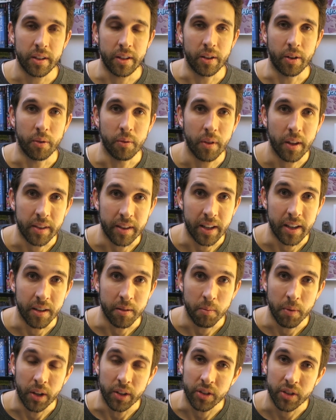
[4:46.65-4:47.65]
you know, at the end
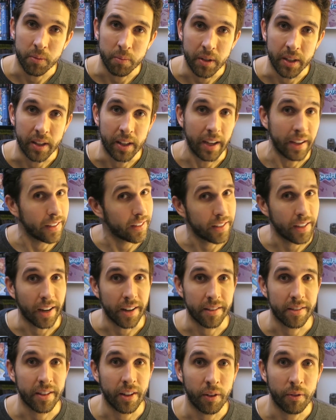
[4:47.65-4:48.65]
of the month she'll be like, got
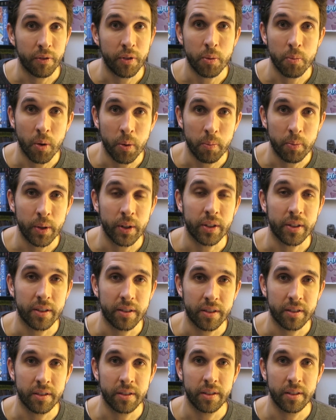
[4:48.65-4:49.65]
to sell a few more
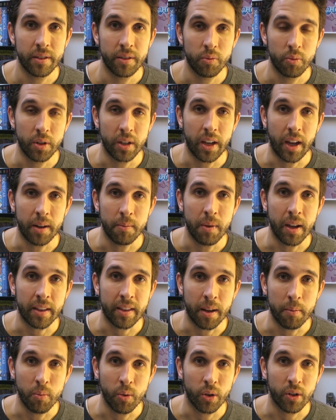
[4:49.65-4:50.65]
books. We got to make
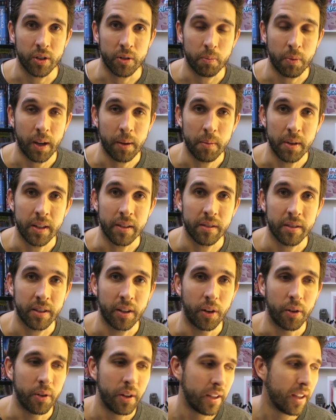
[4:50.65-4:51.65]
that mortgage payment.
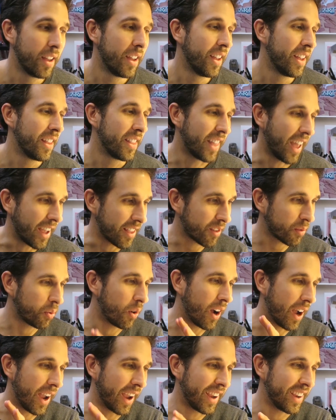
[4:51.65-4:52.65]
So that's
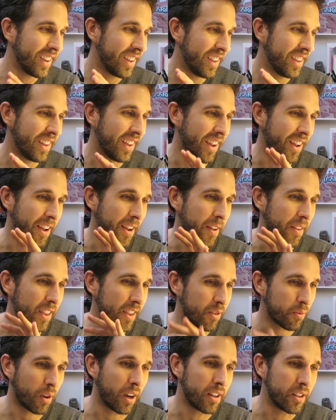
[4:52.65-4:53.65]
why
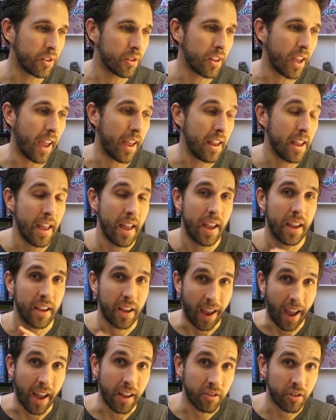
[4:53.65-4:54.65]
I do that.
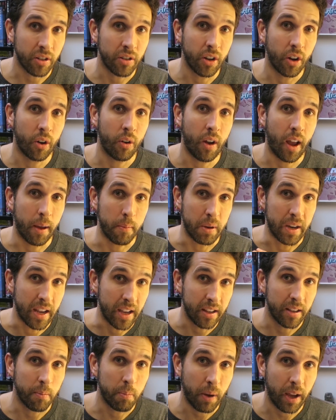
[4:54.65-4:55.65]
As you know, I'm an
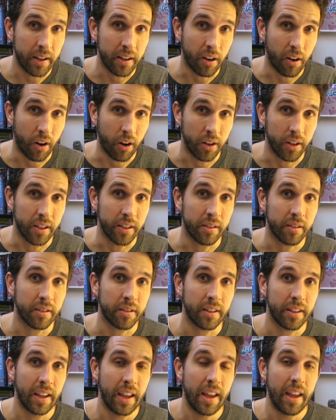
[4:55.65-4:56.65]
independent
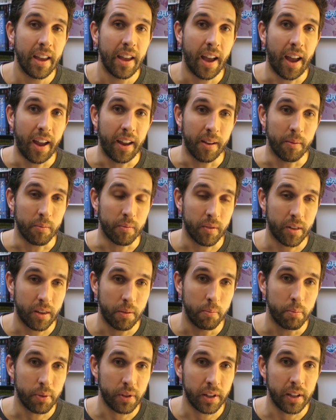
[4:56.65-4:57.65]
artist. I am
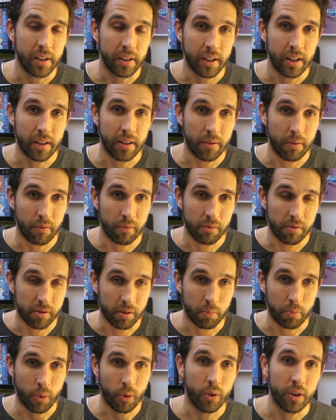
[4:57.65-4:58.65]
completely
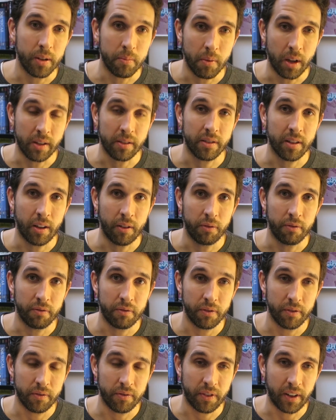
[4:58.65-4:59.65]
supporting
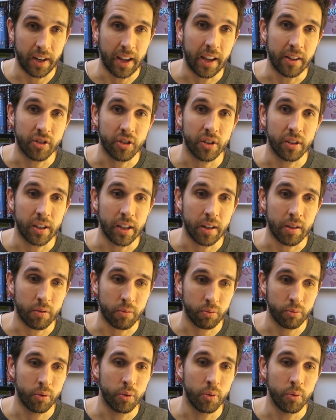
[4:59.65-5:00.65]
myself financially
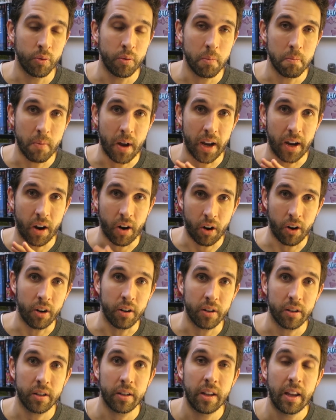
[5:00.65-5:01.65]
through my
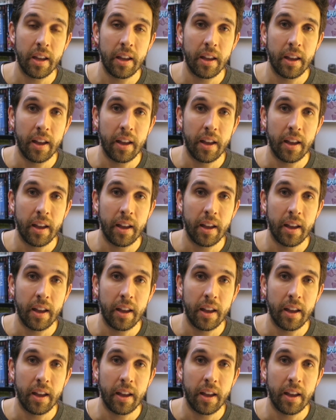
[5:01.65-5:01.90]
art,